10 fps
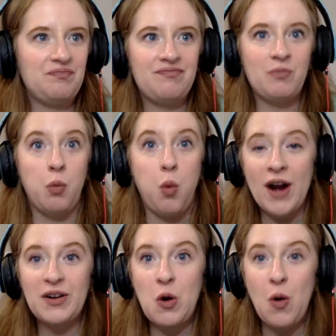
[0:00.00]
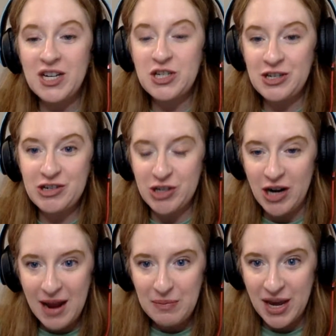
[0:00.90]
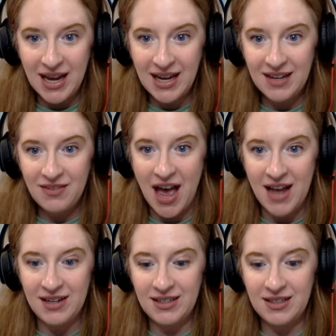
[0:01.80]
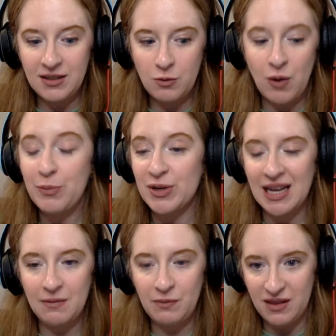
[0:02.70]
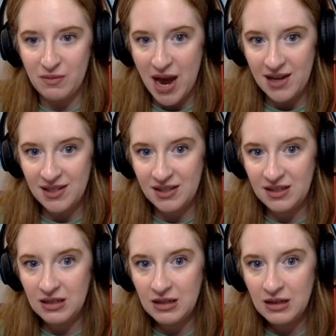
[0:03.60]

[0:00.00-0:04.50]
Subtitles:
what questions should I pick that represent me the best?